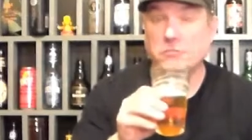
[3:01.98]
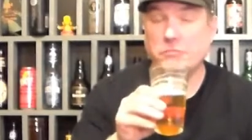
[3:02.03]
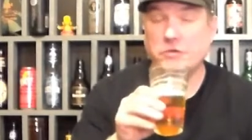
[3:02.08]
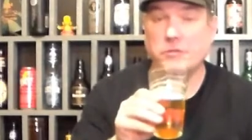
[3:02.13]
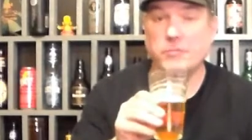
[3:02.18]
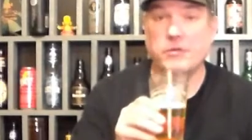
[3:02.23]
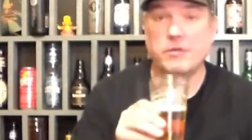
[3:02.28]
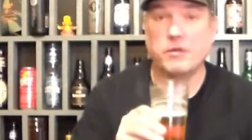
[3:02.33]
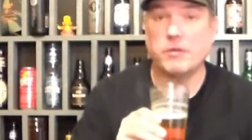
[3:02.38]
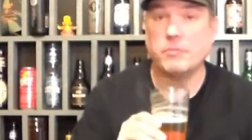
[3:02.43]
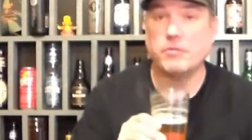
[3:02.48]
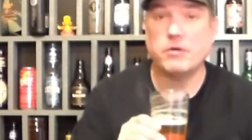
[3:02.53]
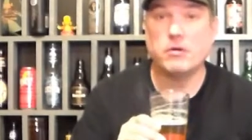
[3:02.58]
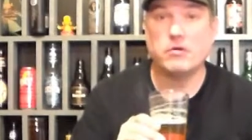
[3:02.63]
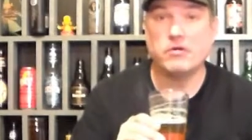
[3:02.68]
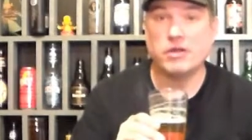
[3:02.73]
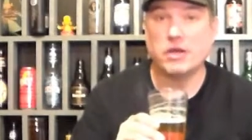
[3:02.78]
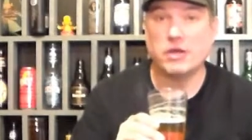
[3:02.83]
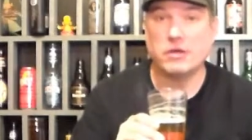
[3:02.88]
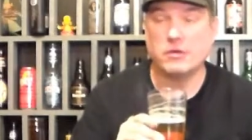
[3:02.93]
I'd probably be up
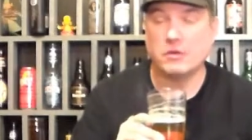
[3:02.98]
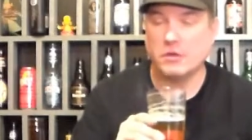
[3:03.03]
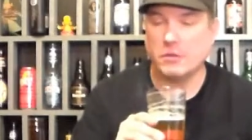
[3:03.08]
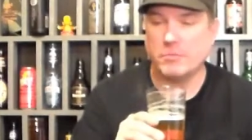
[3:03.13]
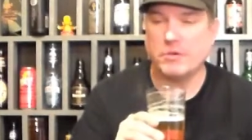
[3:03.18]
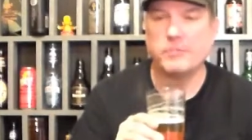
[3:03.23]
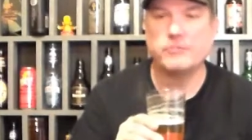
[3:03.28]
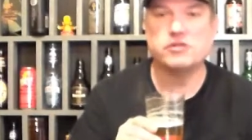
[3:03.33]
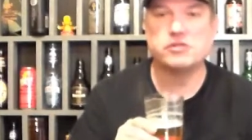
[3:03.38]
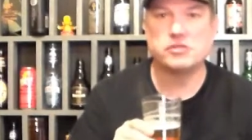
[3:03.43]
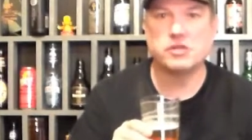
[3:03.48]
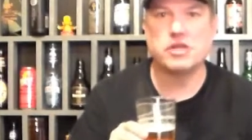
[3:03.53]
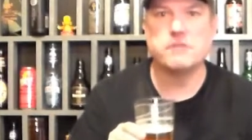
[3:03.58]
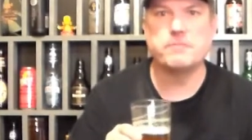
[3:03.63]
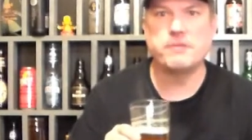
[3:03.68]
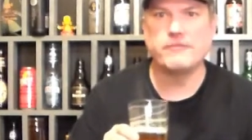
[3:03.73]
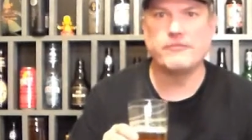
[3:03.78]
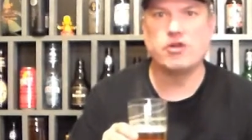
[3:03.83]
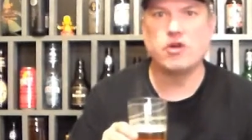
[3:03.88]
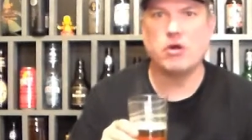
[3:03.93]
all night. I'd probably
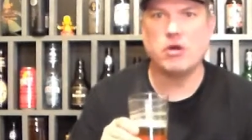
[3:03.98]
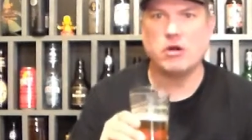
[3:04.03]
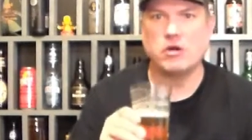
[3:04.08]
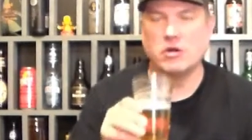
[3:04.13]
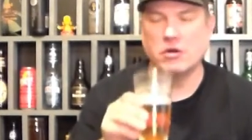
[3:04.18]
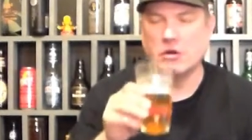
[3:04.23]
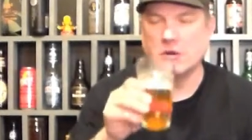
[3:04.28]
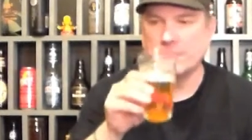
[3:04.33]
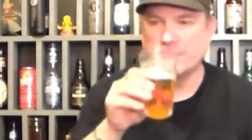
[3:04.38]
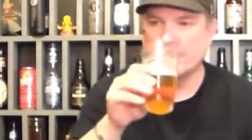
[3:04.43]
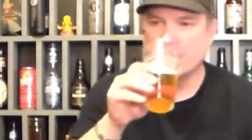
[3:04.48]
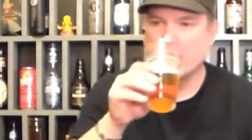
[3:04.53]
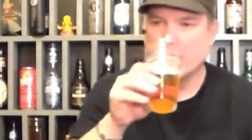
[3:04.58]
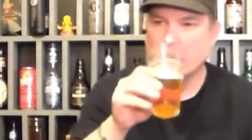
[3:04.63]
sleep even harder.